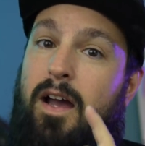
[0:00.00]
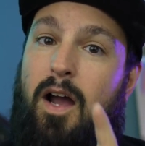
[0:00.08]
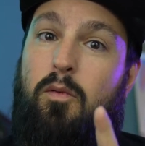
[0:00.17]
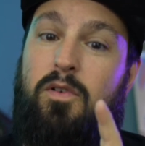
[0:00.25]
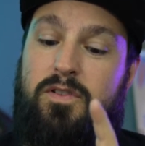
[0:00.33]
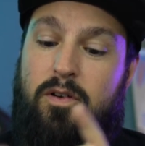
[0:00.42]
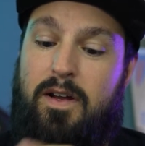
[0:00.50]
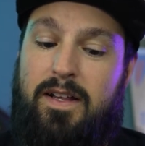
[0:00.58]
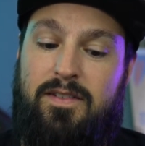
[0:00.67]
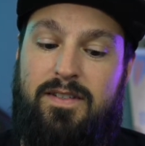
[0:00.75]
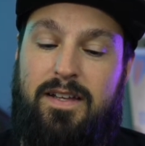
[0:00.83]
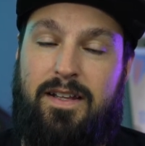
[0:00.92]
I will also go ahead
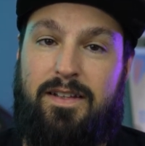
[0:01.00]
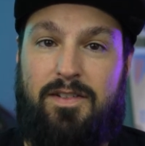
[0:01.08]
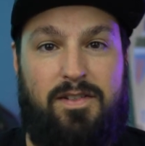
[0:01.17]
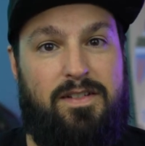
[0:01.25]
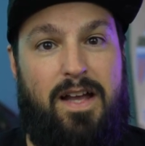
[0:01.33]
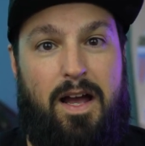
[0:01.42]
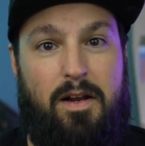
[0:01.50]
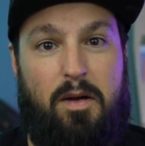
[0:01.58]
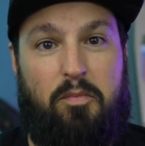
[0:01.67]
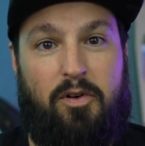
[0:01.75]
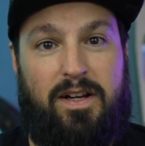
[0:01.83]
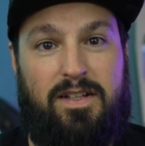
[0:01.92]
and say that this is not a
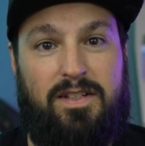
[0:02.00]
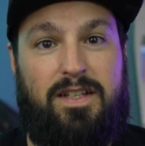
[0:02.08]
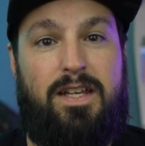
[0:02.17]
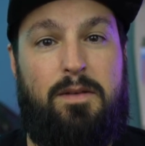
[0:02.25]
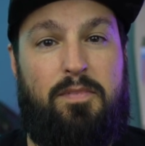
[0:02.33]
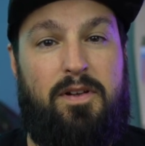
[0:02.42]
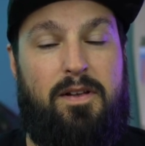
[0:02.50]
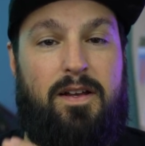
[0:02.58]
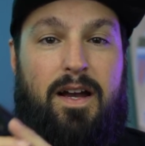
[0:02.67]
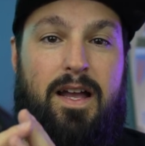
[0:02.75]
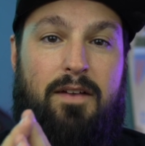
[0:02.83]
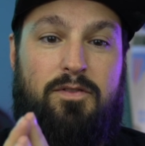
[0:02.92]
board I get to keep.
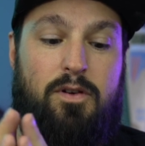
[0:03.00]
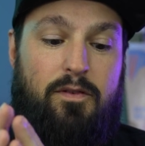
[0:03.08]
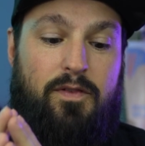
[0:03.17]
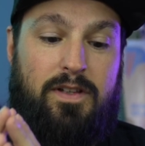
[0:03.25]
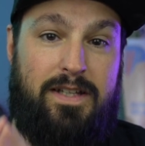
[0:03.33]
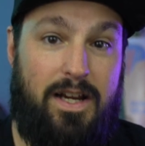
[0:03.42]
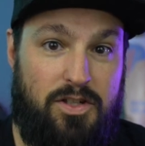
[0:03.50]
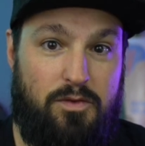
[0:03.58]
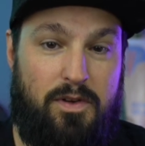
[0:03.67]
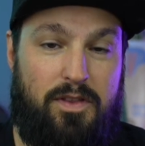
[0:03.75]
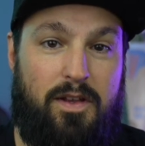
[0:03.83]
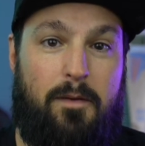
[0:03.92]
I have no affiliation
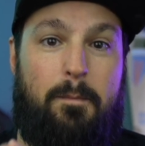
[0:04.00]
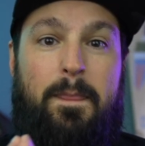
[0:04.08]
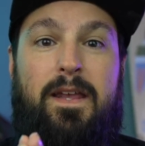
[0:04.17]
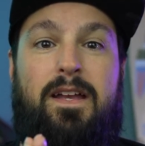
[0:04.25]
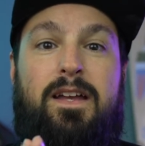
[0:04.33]
with them.